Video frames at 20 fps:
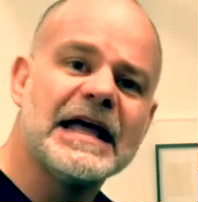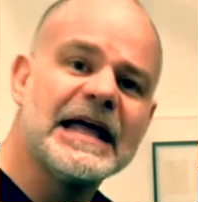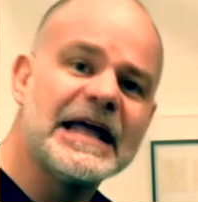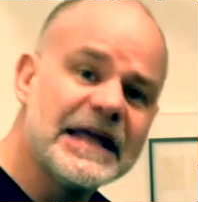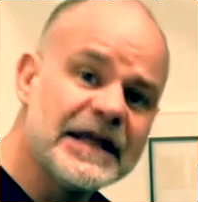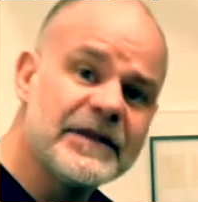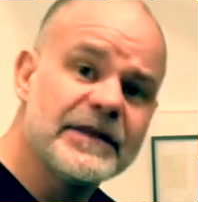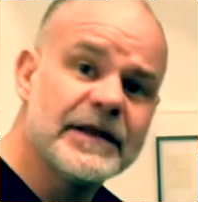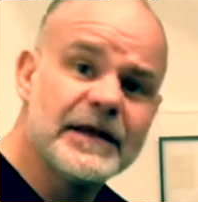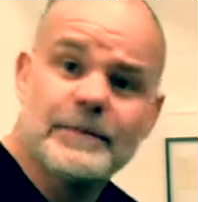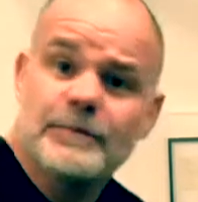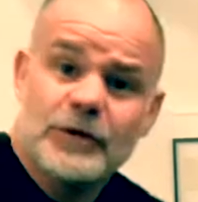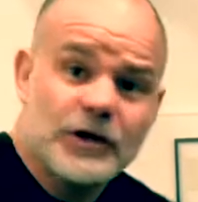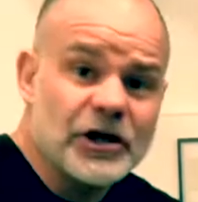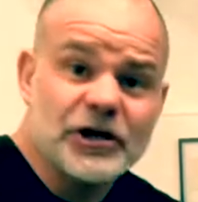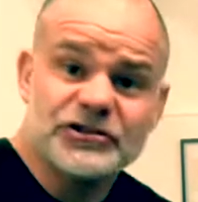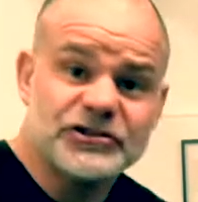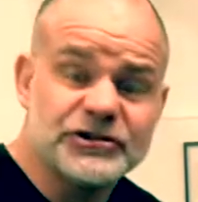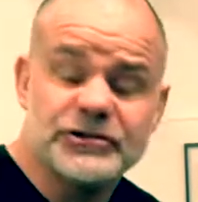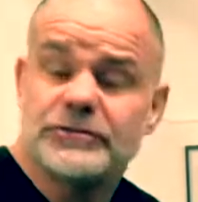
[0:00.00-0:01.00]
in the
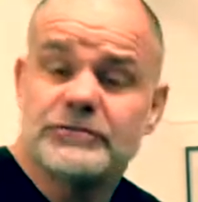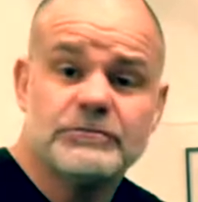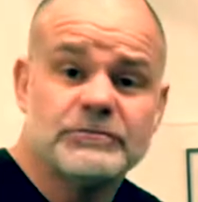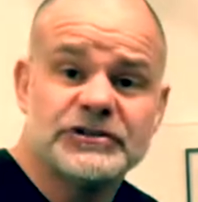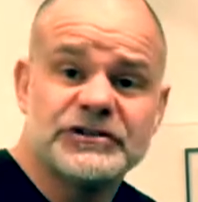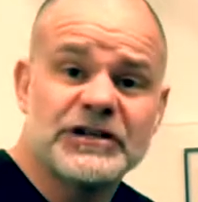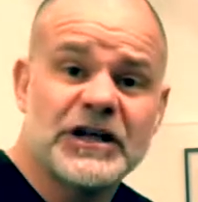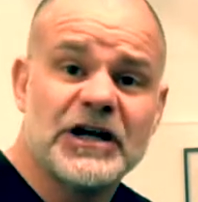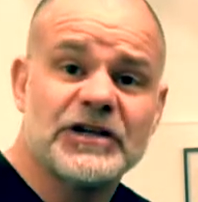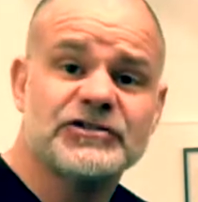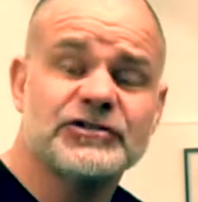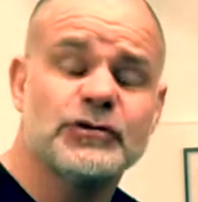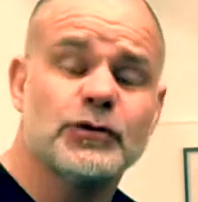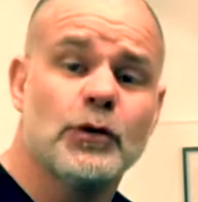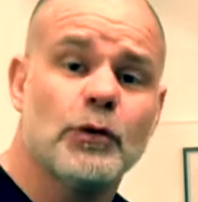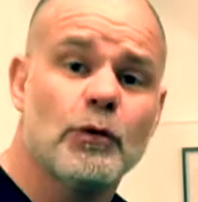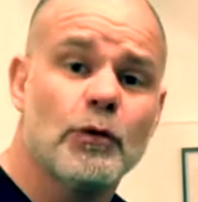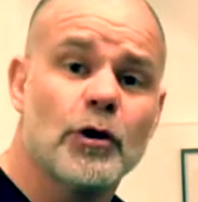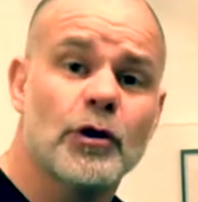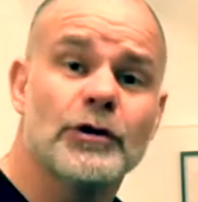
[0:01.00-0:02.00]
percussion massage
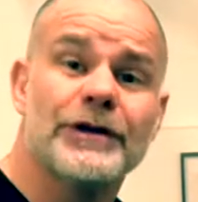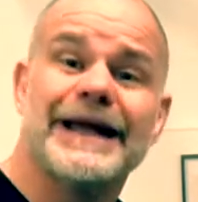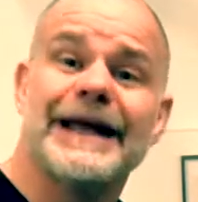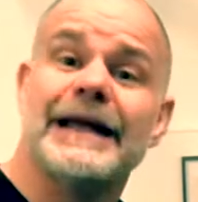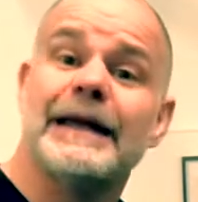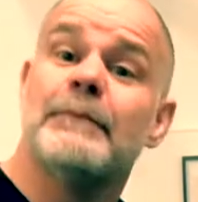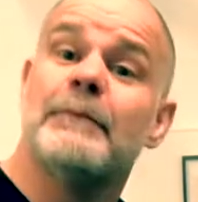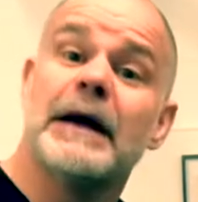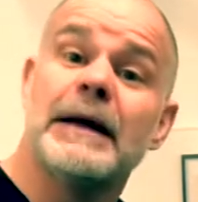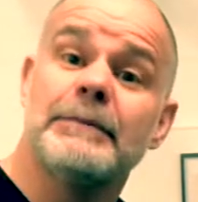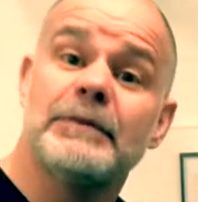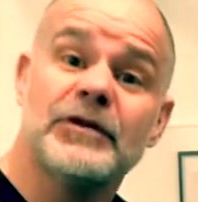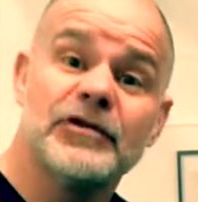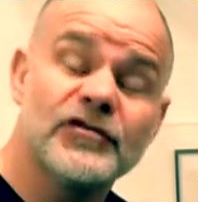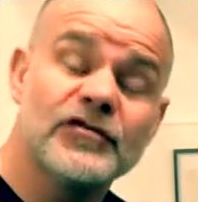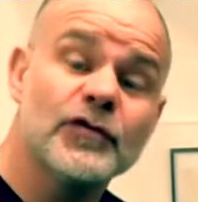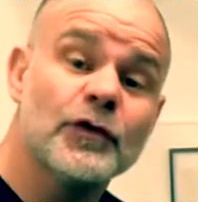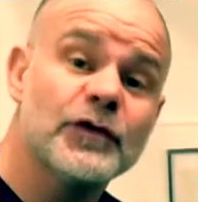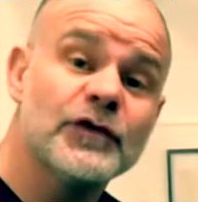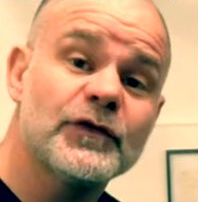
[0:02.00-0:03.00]
tool world, and it might be the
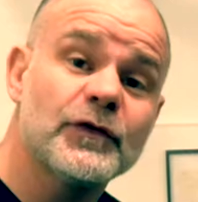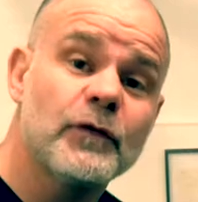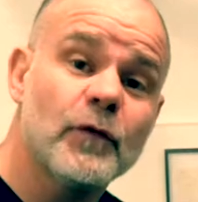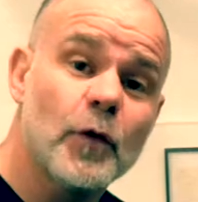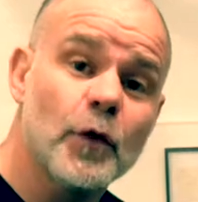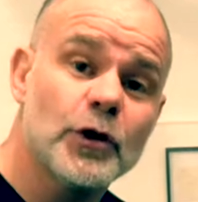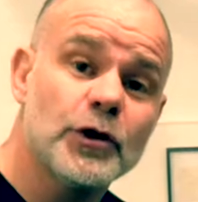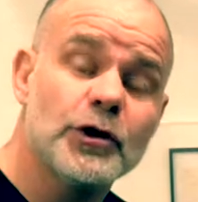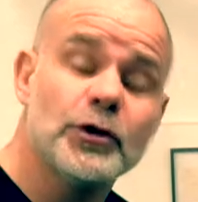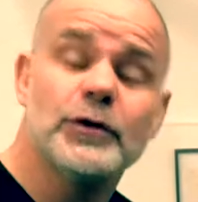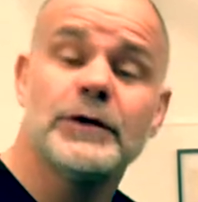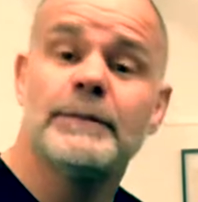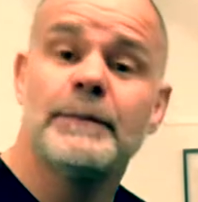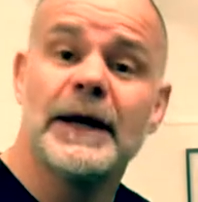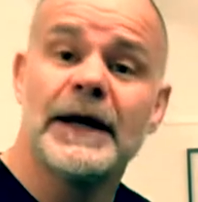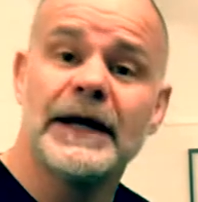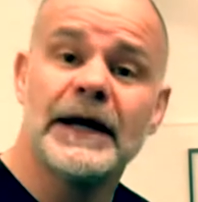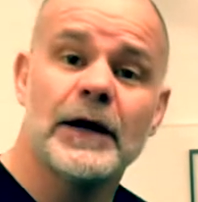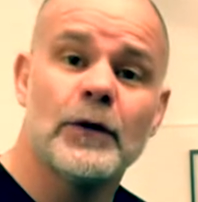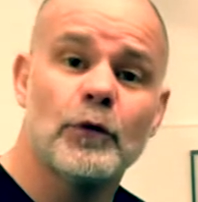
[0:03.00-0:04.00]
choice for you
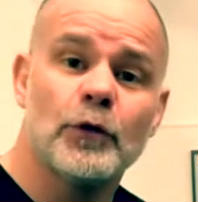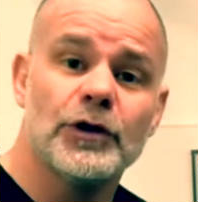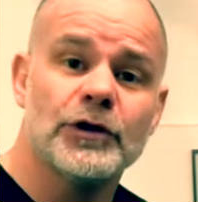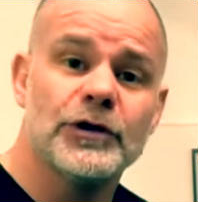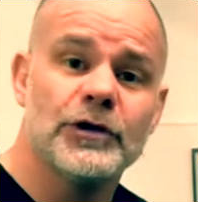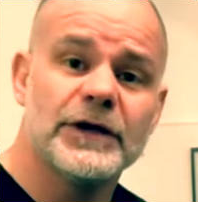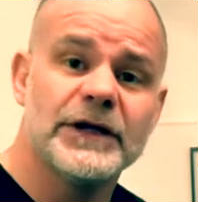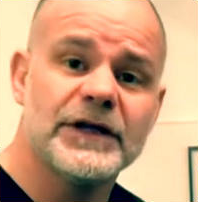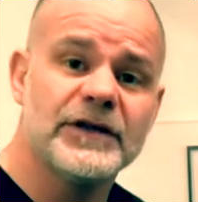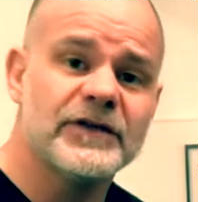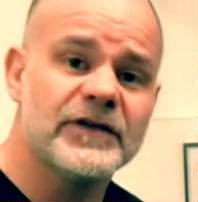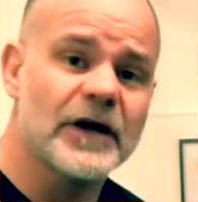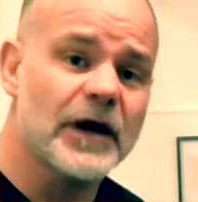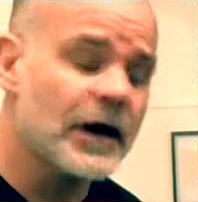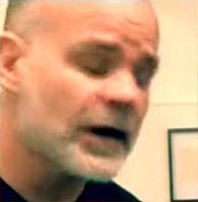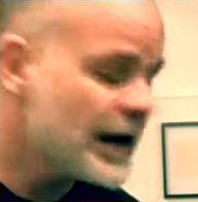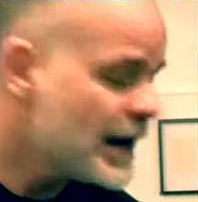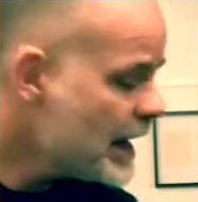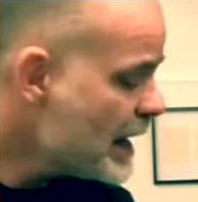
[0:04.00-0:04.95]
depending on what your needs are.